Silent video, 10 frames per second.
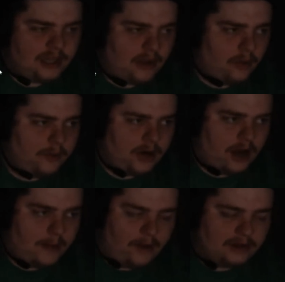Say that one more
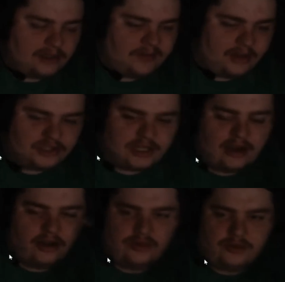time. I read something in
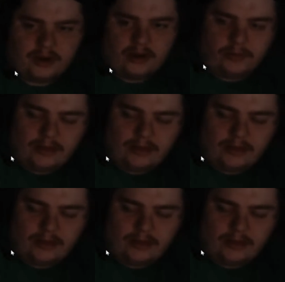chat. It's really